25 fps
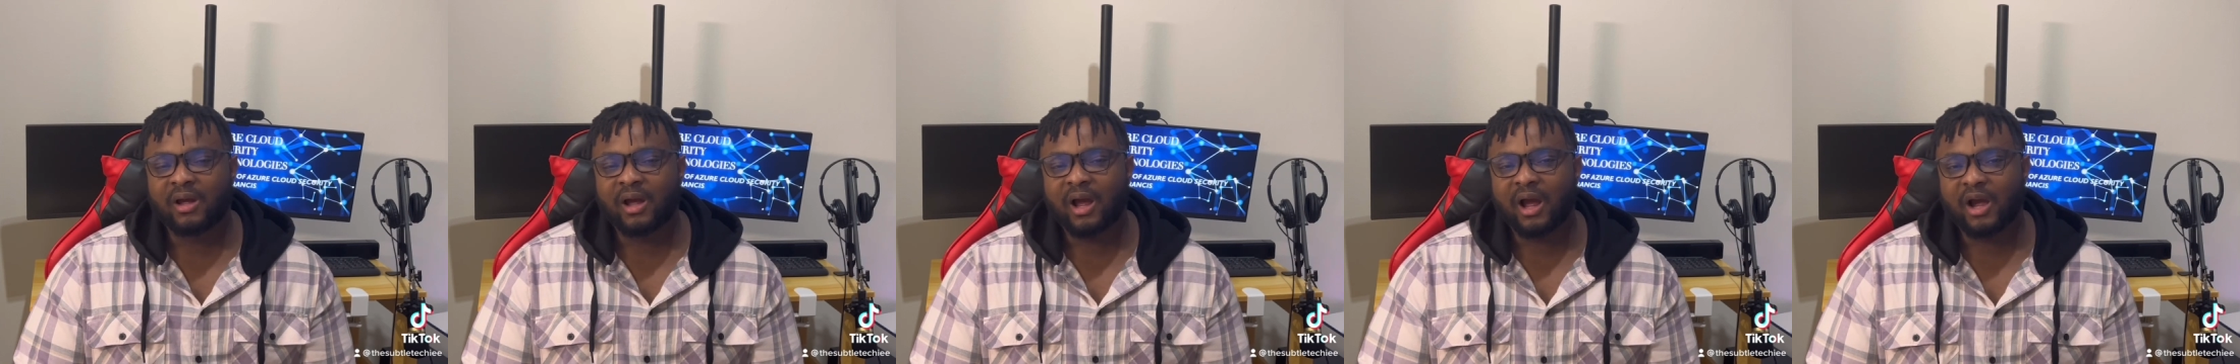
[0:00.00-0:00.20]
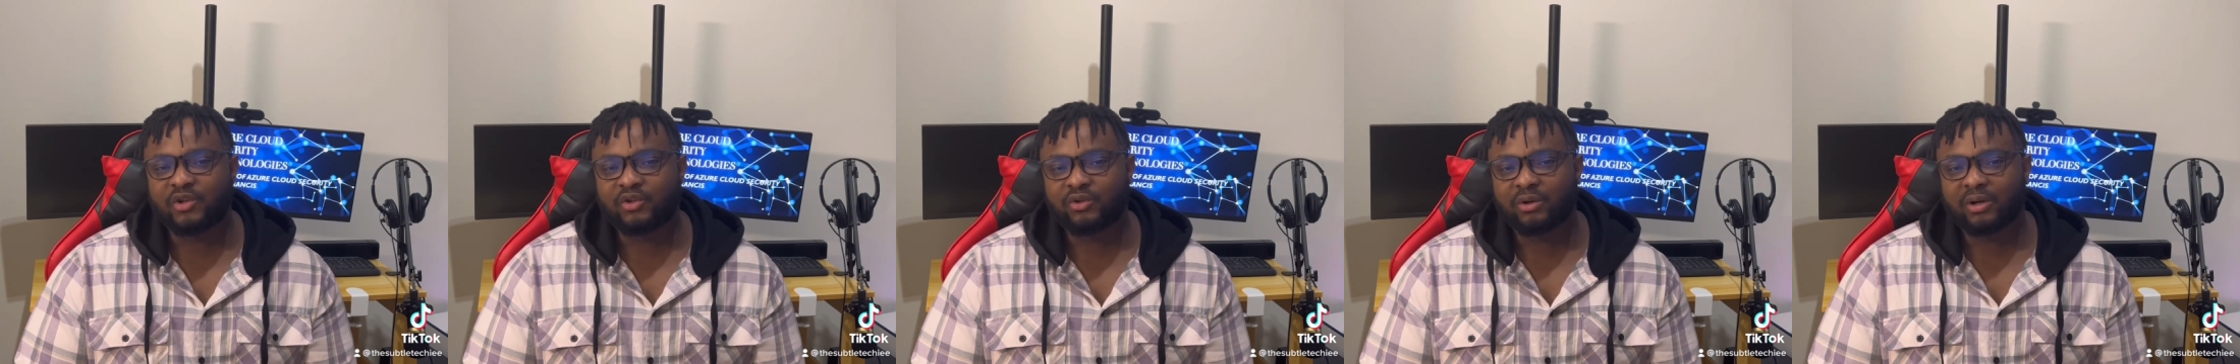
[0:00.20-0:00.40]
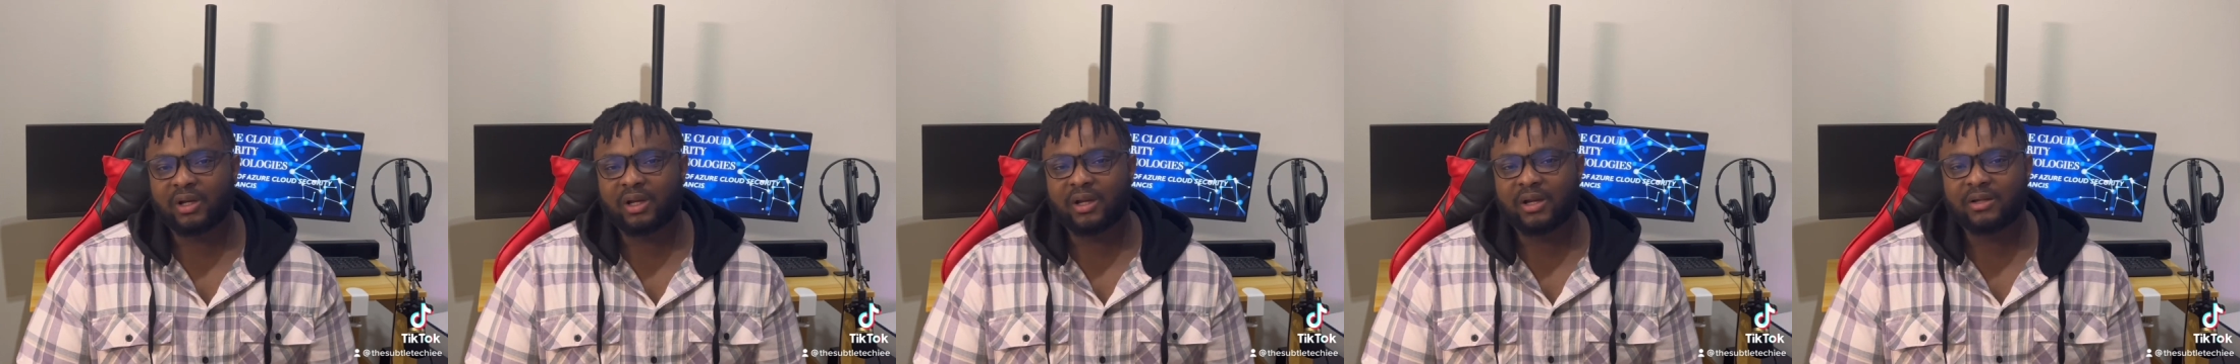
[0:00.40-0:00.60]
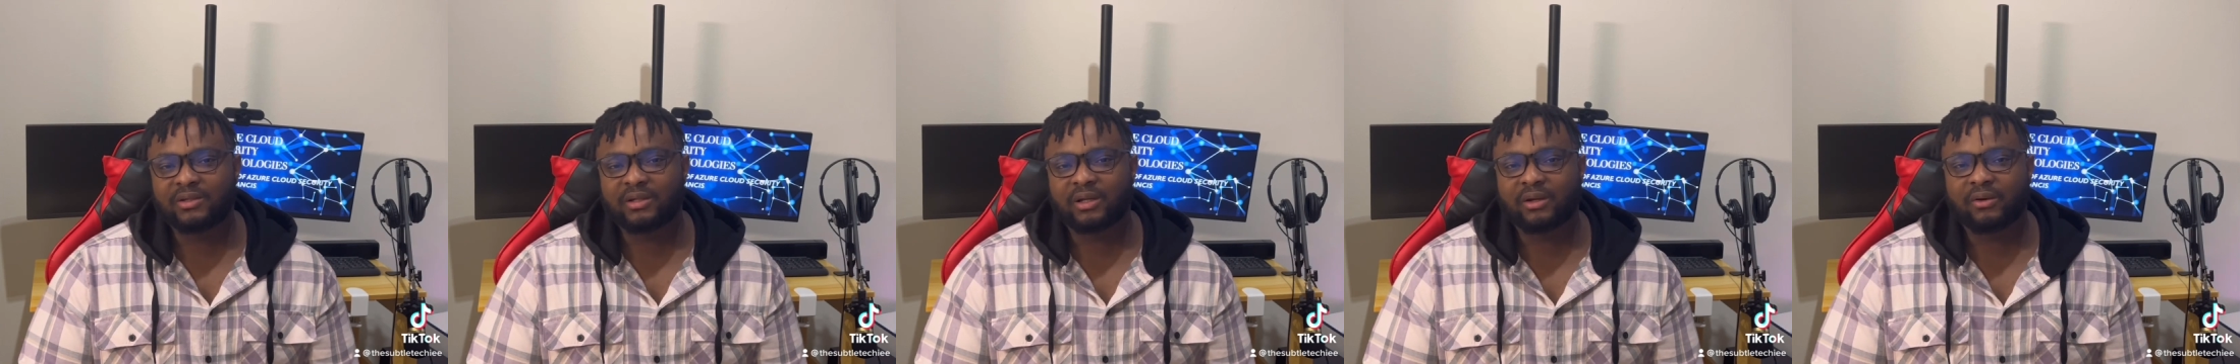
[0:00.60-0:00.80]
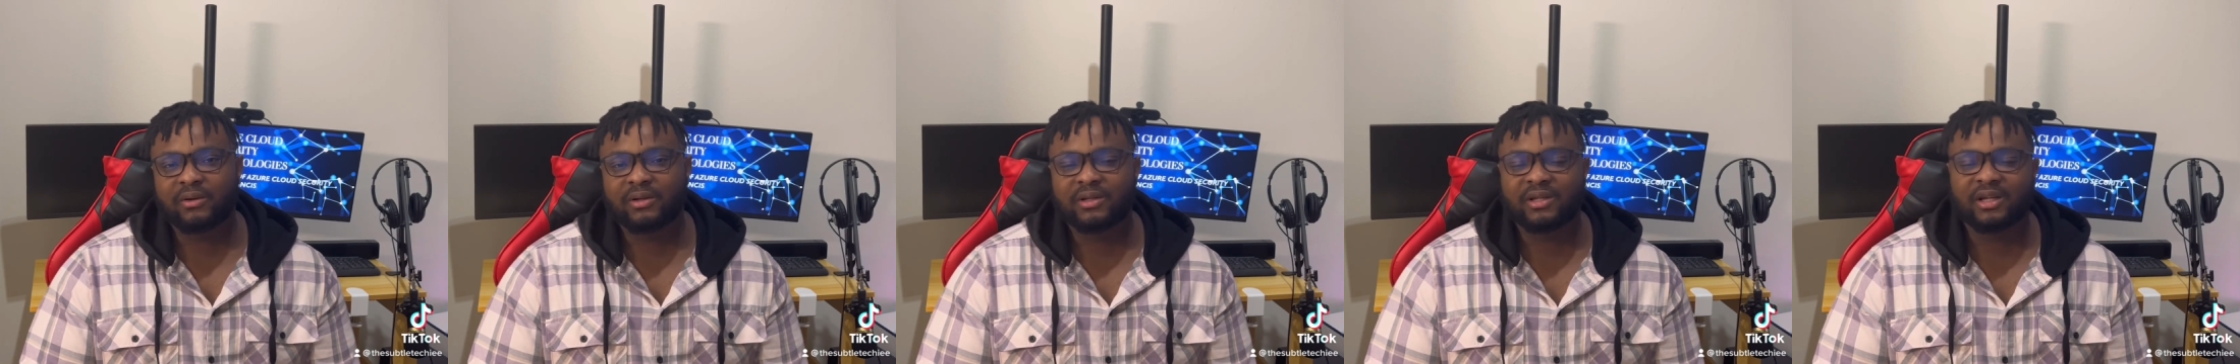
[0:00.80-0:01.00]
Azure Cloud
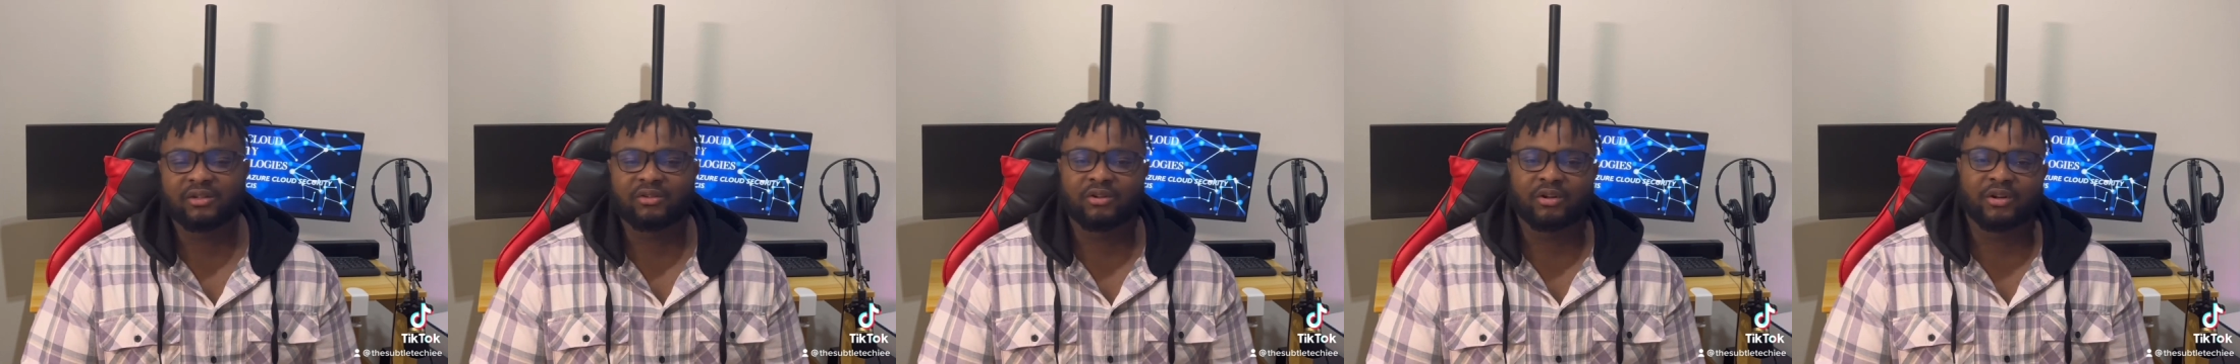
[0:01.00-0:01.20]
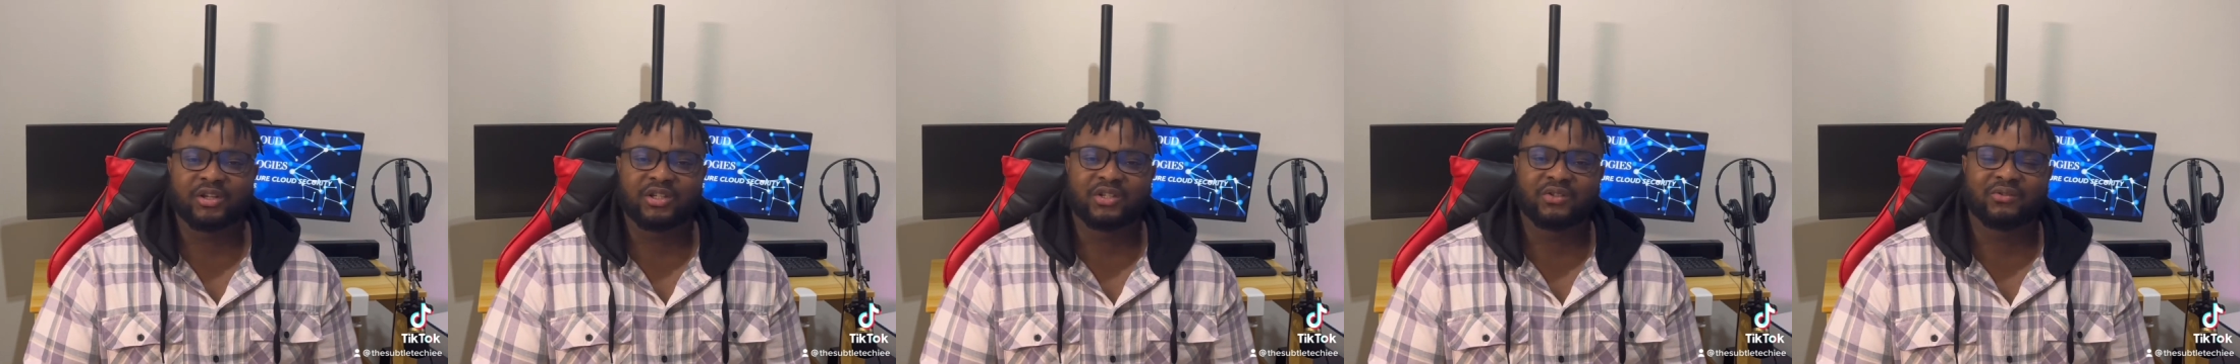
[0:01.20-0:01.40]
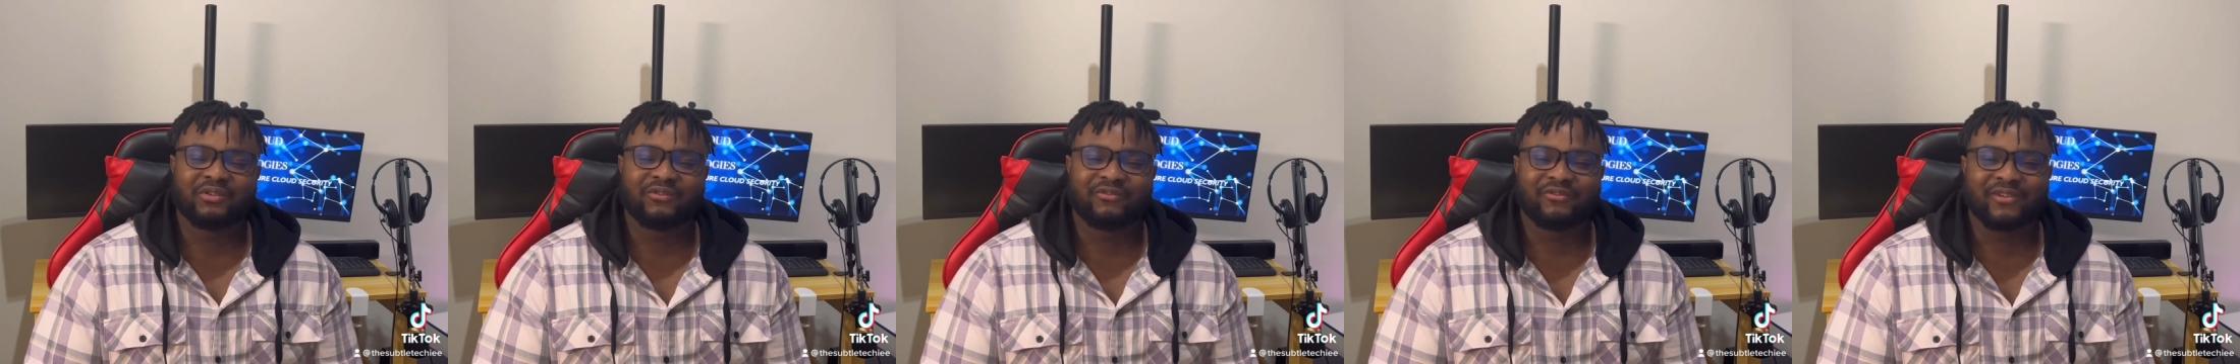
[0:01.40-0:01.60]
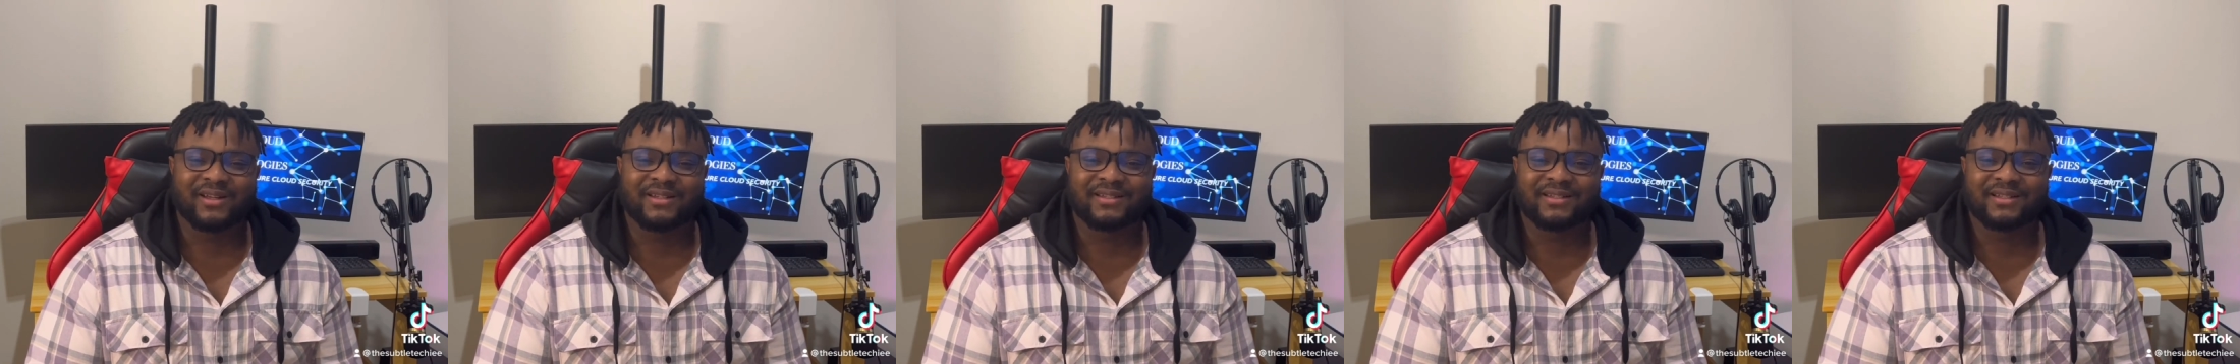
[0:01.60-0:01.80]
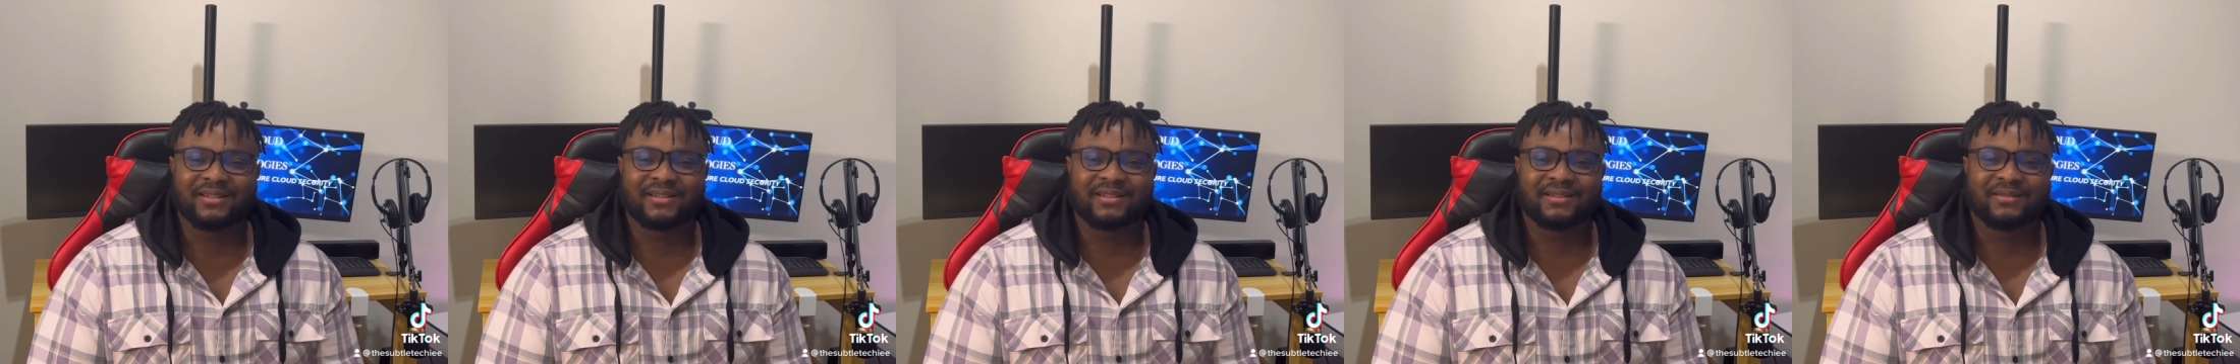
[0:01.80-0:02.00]
Security Technologies with
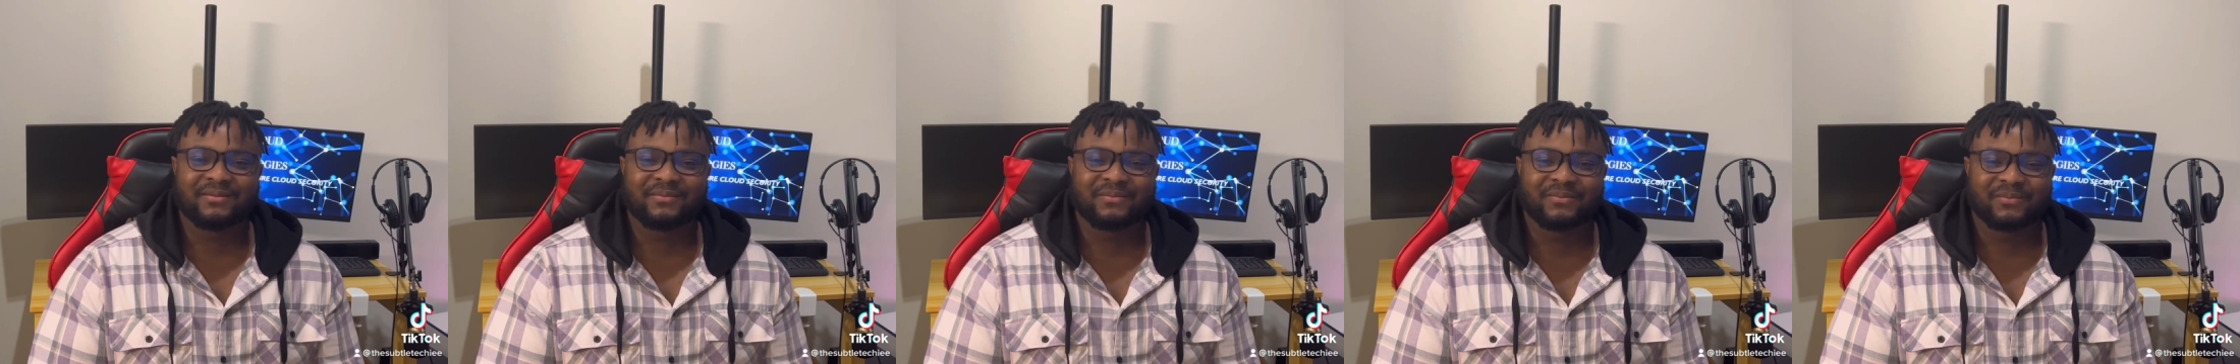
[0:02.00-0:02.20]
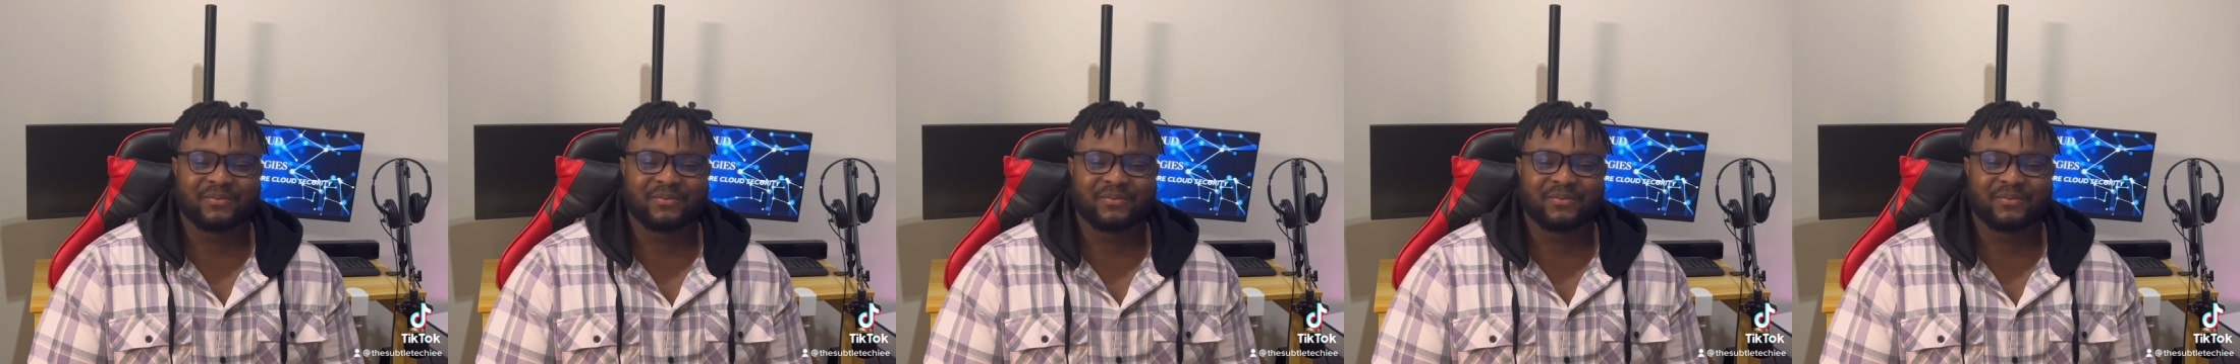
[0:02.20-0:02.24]
Francis.